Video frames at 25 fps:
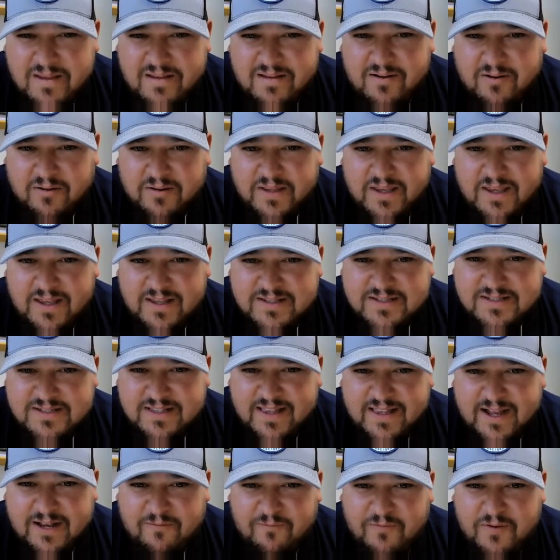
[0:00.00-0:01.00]
only a
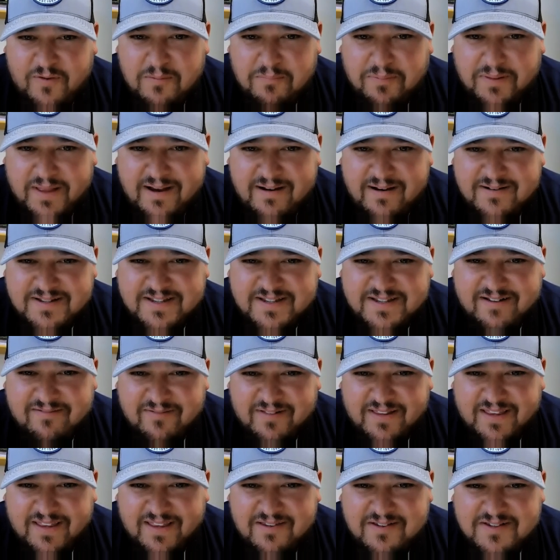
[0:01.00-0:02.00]
select few players can
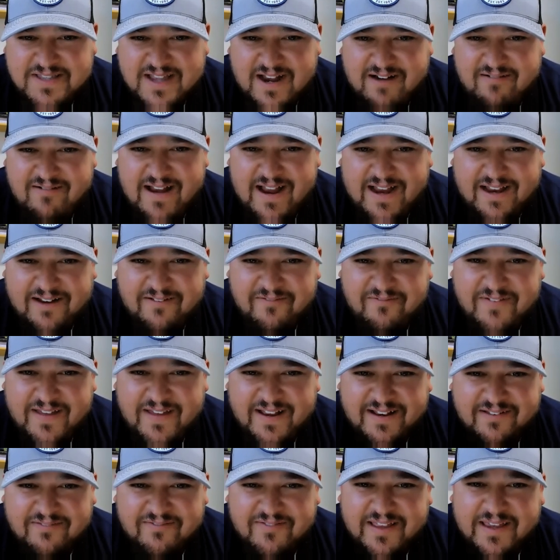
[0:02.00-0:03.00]
really use that racket
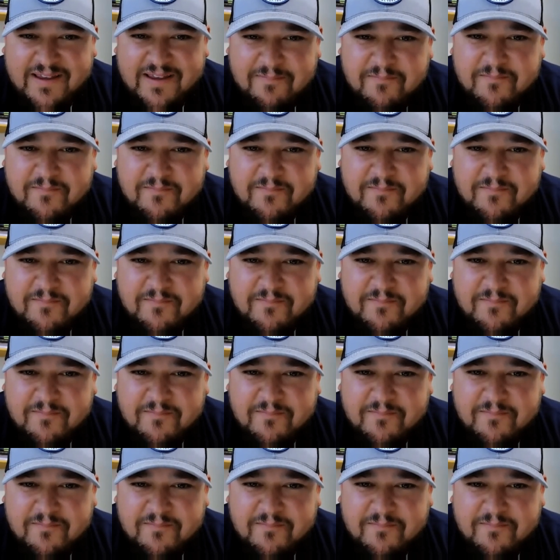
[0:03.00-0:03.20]
effectively.